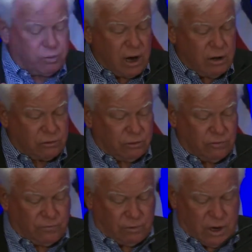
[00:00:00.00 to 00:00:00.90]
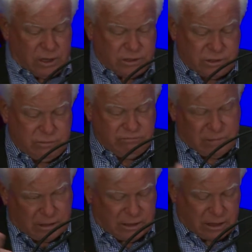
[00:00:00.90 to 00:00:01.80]
breakthrough for us
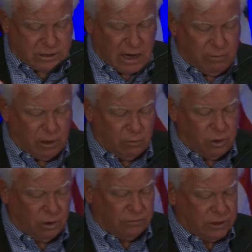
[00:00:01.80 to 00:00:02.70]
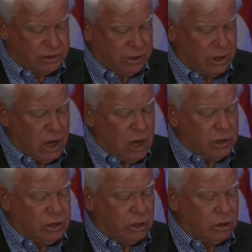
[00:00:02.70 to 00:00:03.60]
at that time in World Vision,
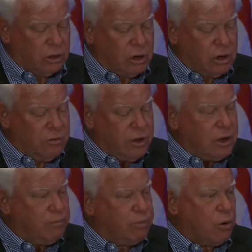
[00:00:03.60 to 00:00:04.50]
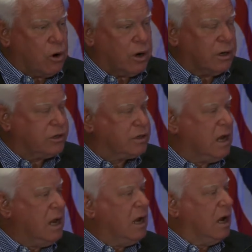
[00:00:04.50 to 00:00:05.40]
to learn the importance
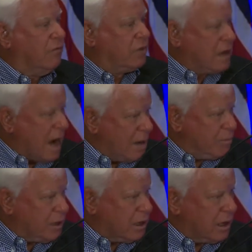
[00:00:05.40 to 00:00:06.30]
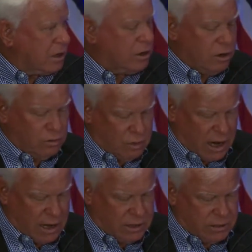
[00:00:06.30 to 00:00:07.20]
of copying it
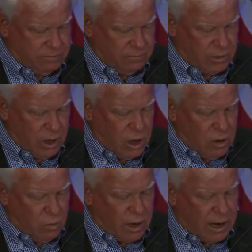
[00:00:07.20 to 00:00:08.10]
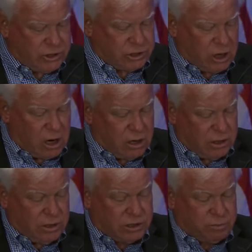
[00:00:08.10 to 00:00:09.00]
right. When I started
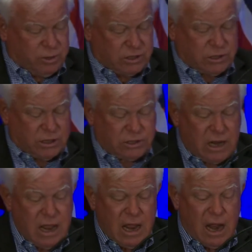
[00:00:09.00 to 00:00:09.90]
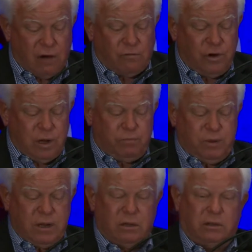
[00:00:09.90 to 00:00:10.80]
in this business, every
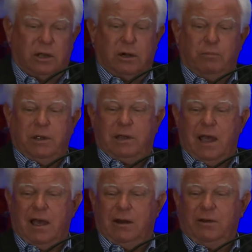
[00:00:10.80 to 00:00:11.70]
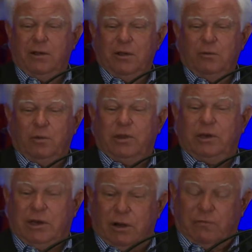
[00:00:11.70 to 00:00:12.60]
appeal letter began
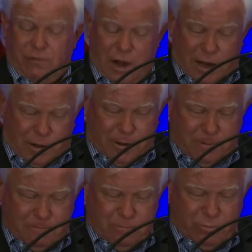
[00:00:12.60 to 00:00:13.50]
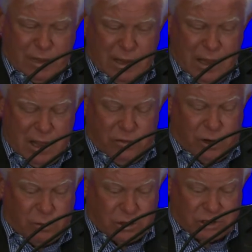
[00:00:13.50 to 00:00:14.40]
with "Dear friend."
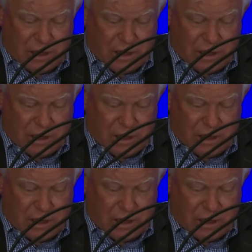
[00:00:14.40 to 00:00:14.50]
There was